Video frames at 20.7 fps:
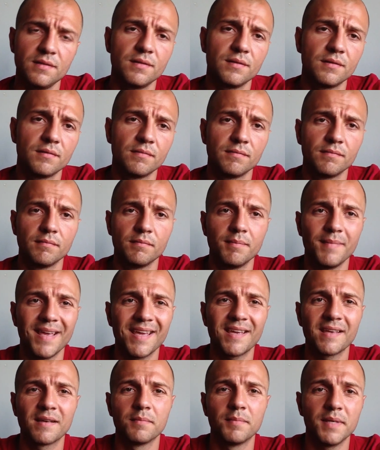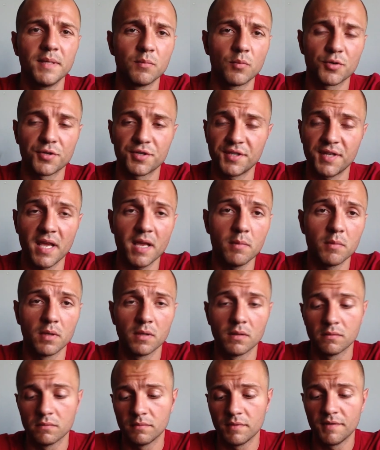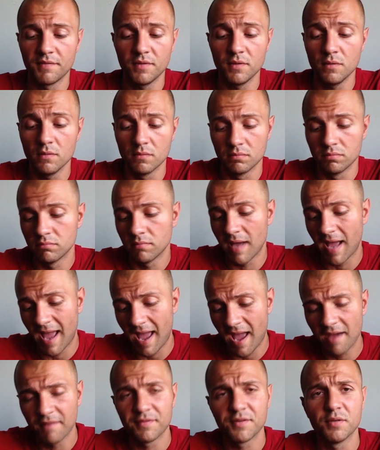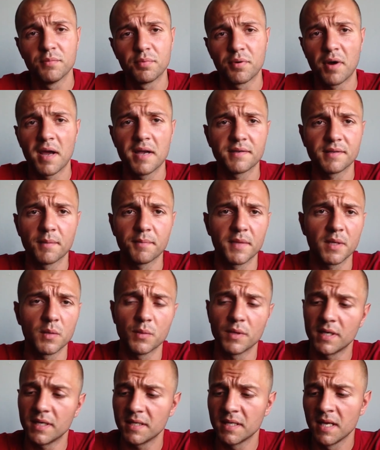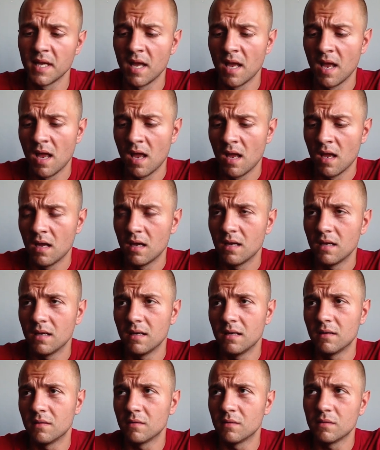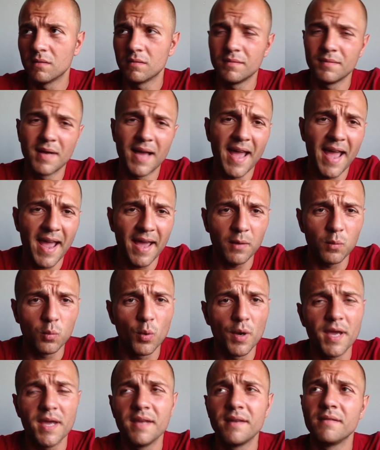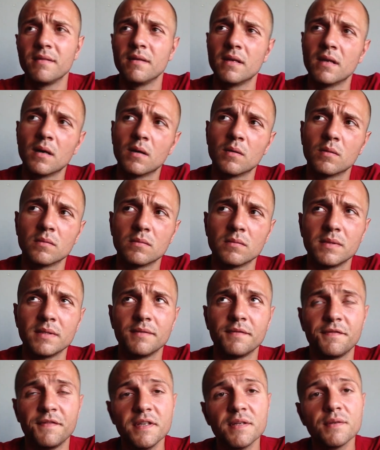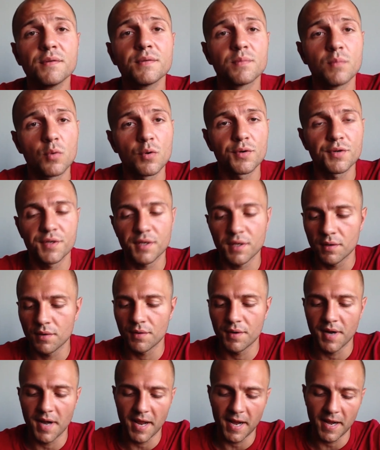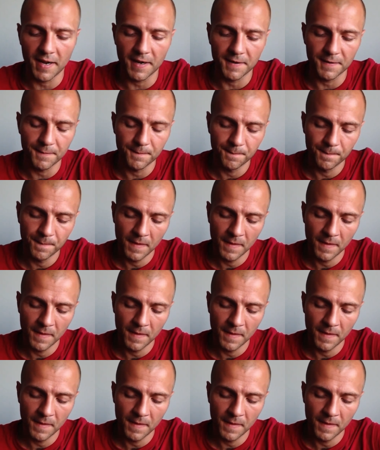to make it a bit more stable. If you have to pry something with it, add weight, you know, it feels more secure in hand.